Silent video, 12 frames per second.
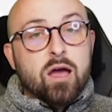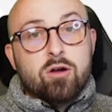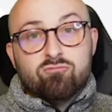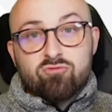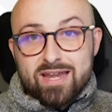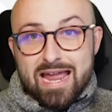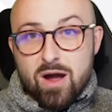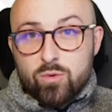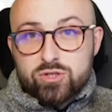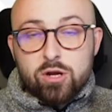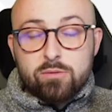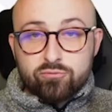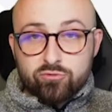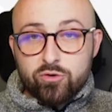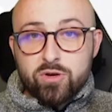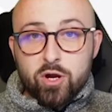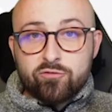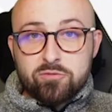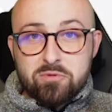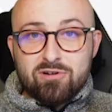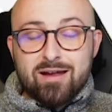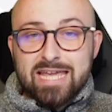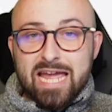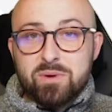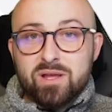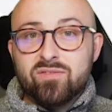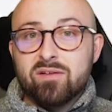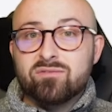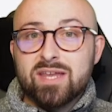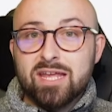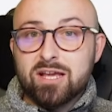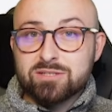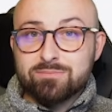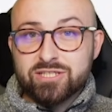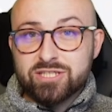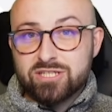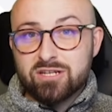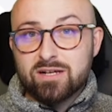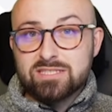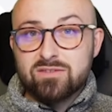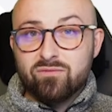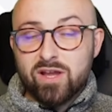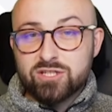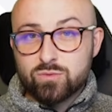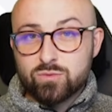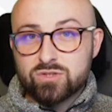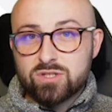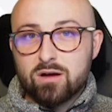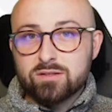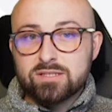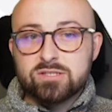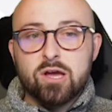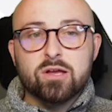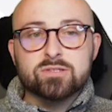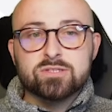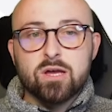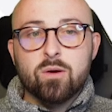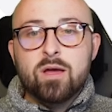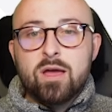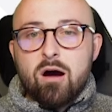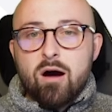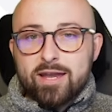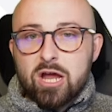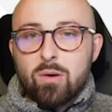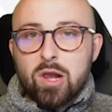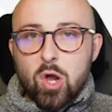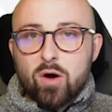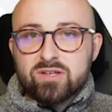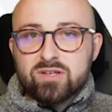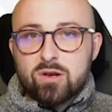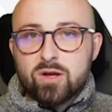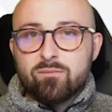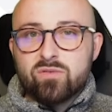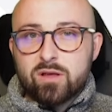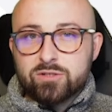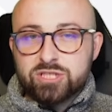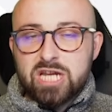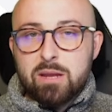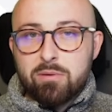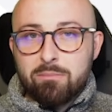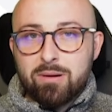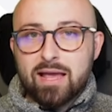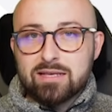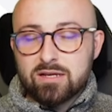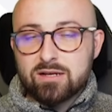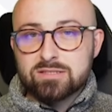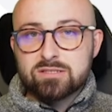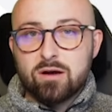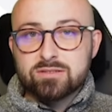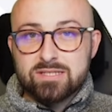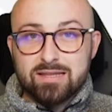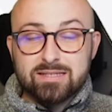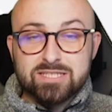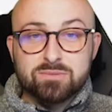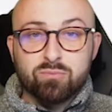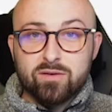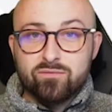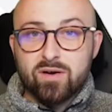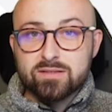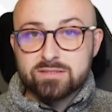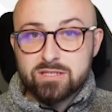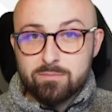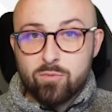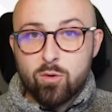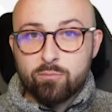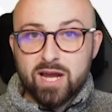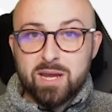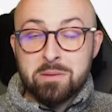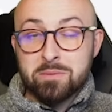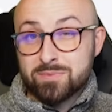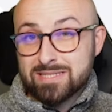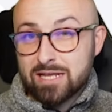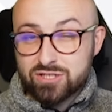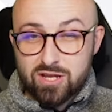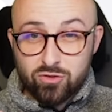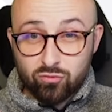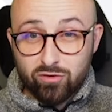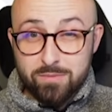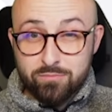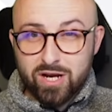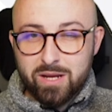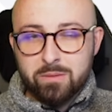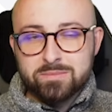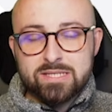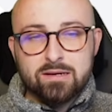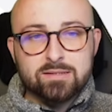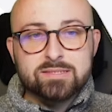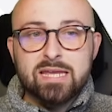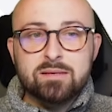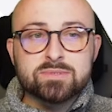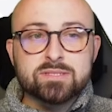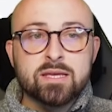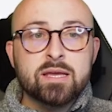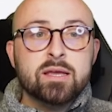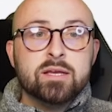Ronaldo, Bruno from around game week 15 because Manchester United's fixtures will start to turn. So I know a lot of us are looking for those cheaper players that can start to then spread funds to more premiums, potentially 3 premiums in our teams.